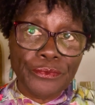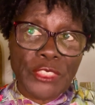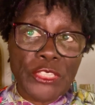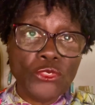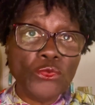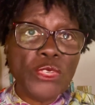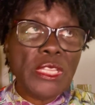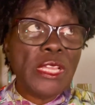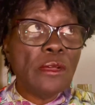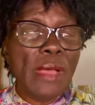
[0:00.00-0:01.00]
It's
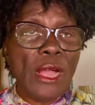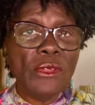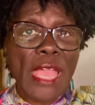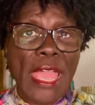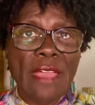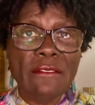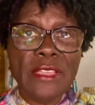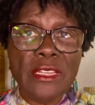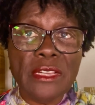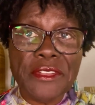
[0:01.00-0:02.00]
really about
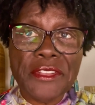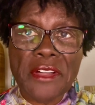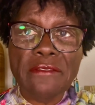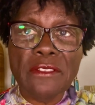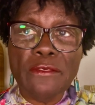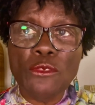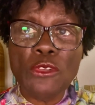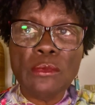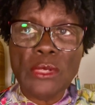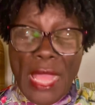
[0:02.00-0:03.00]
having enough
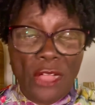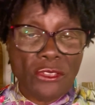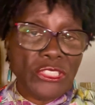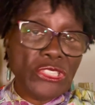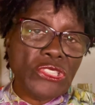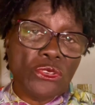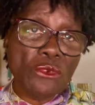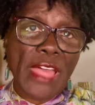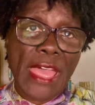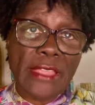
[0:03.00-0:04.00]
affordable housing so
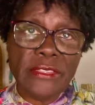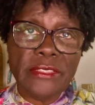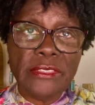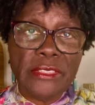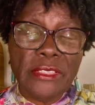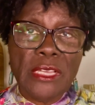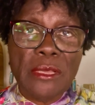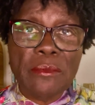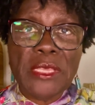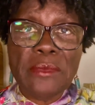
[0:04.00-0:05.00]
that
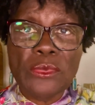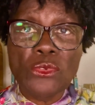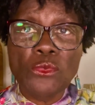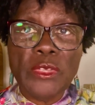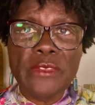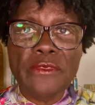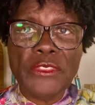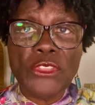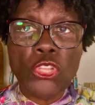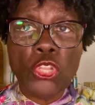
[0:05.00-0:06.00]
people with
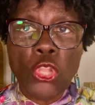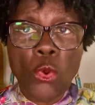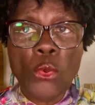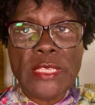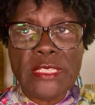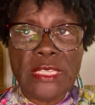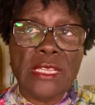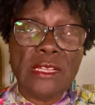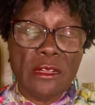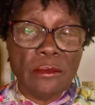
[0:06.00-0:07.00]
the lowest
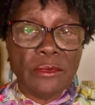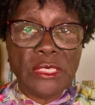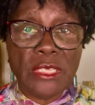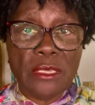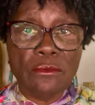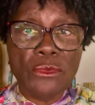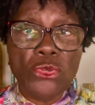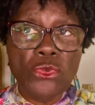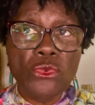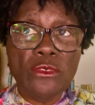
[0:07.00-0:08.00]
incomes can
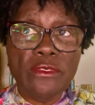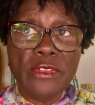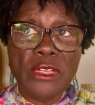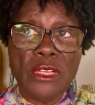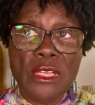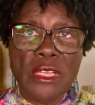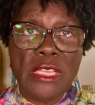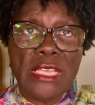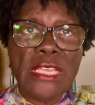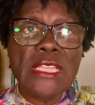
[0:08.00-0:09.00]
move
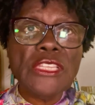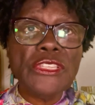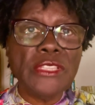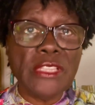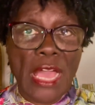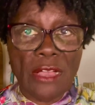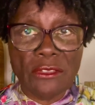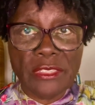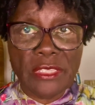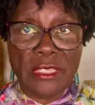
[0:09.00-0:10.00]
into the
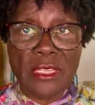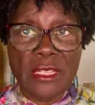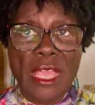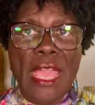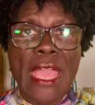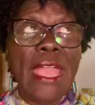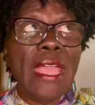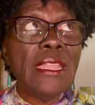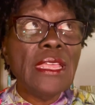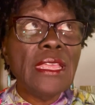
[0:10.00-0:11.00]
housing.
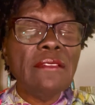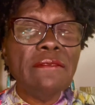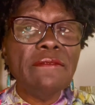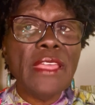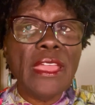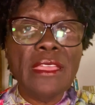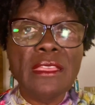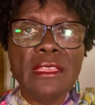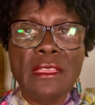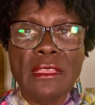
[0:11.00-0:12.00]
And if they
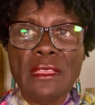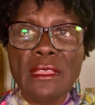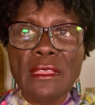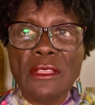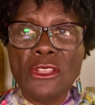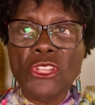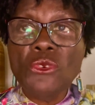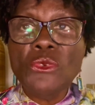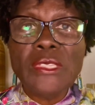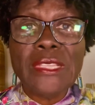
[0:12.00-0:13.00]

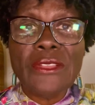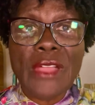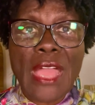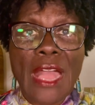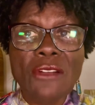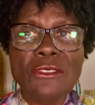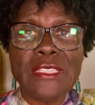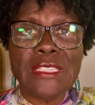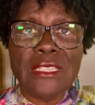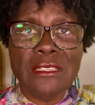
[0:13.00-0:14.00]
lose their
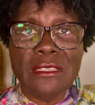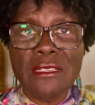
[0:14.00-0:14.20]
housing,